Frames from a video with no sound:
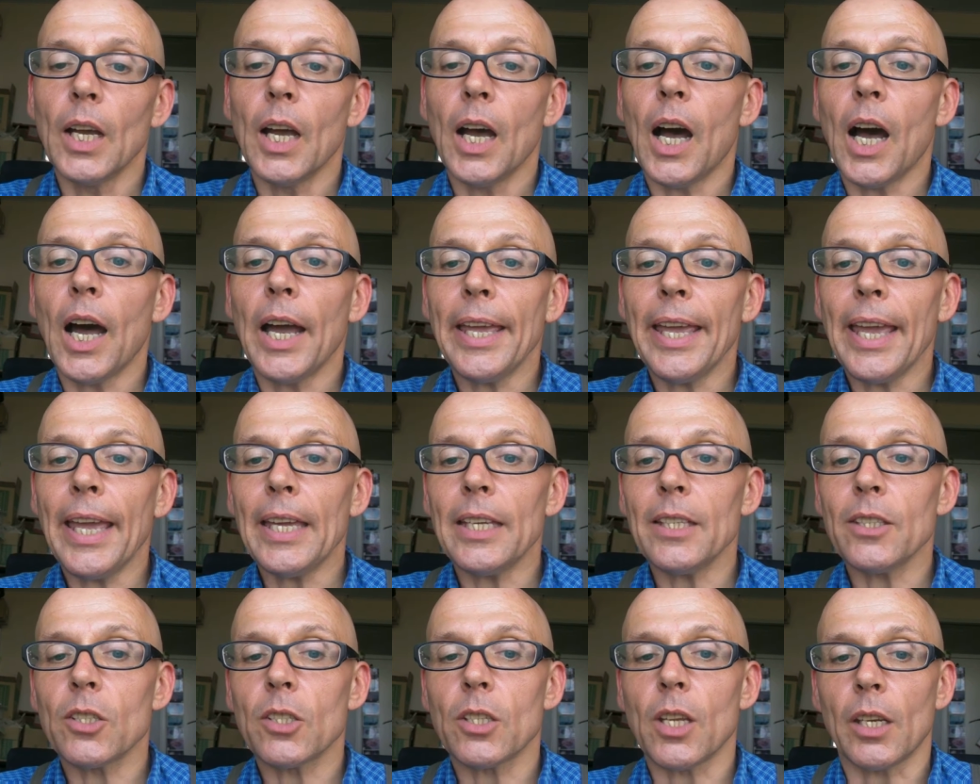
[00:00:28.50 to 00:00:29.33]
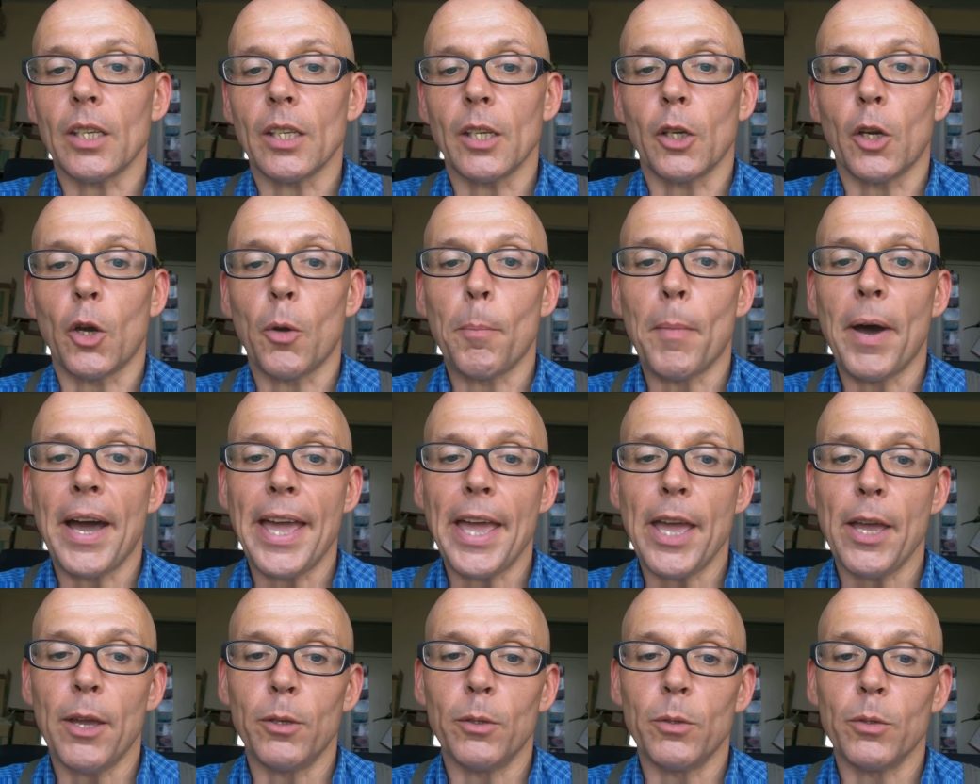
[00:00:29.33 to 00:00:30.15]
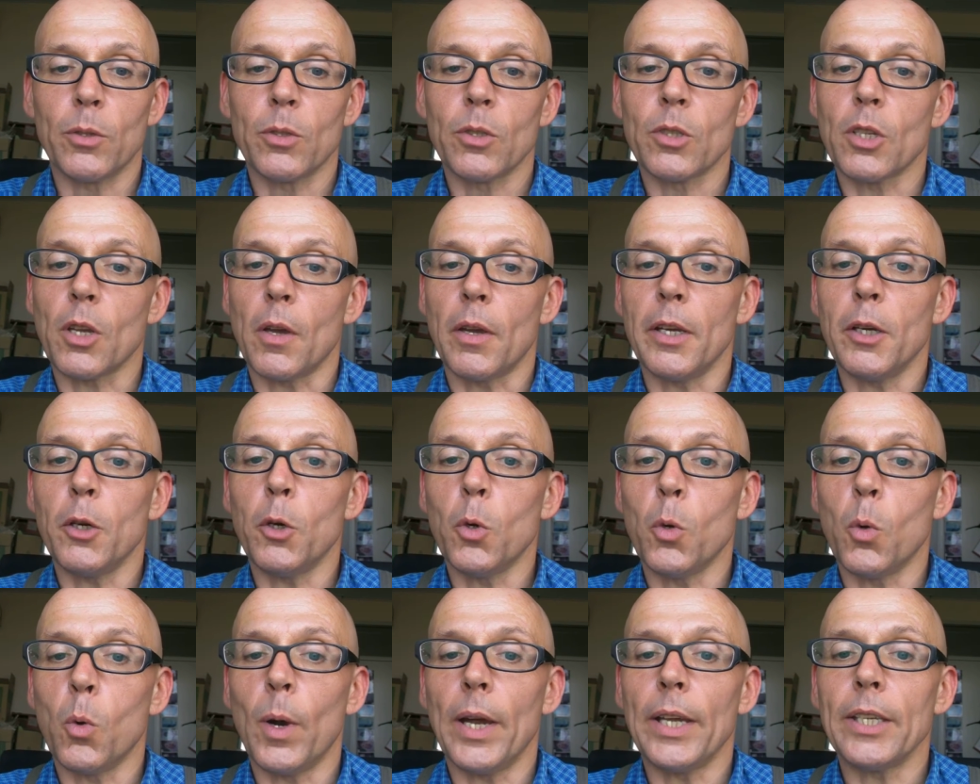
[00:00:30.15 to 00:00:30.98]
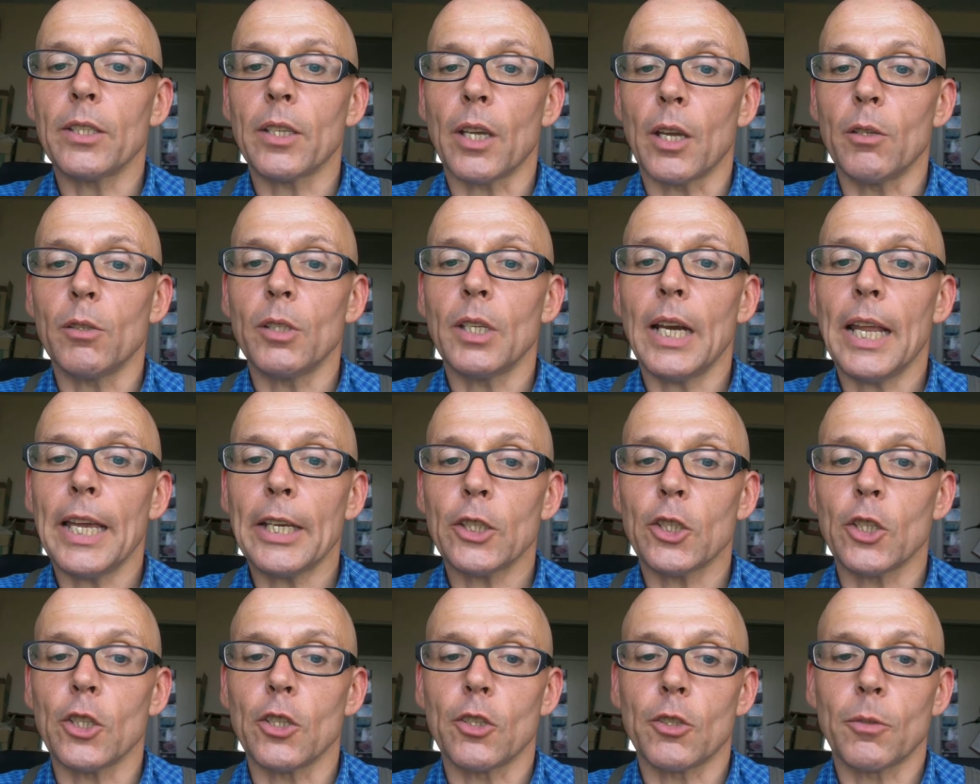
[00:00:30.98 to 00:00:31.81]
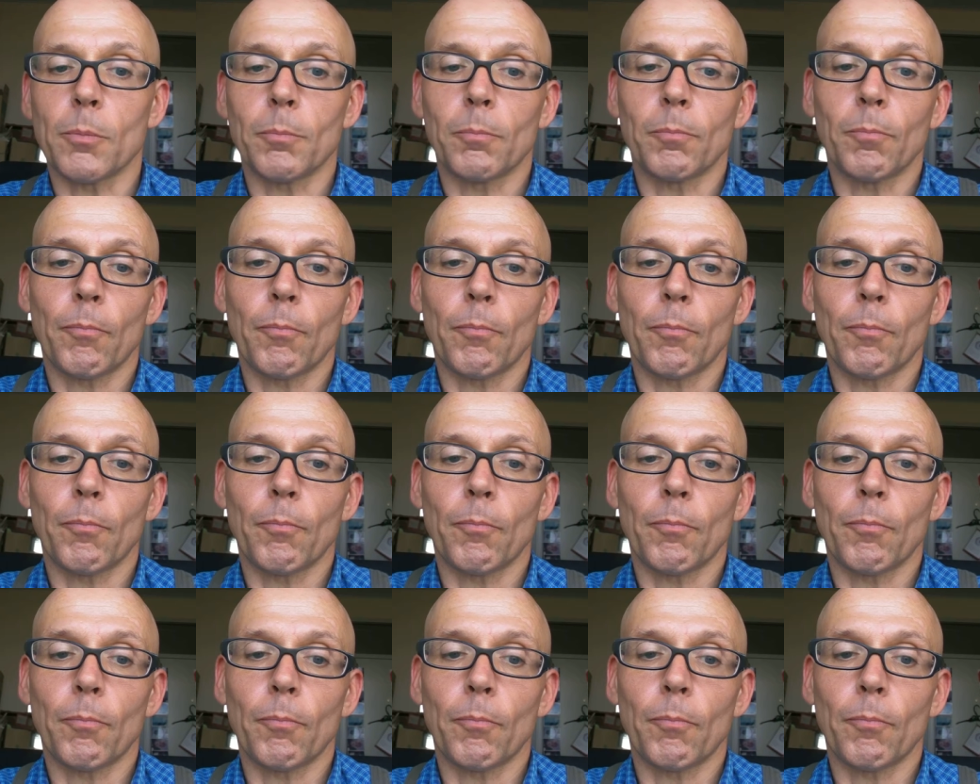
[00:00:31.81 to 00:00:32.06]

I hate studying on my own, so I always go to lectures.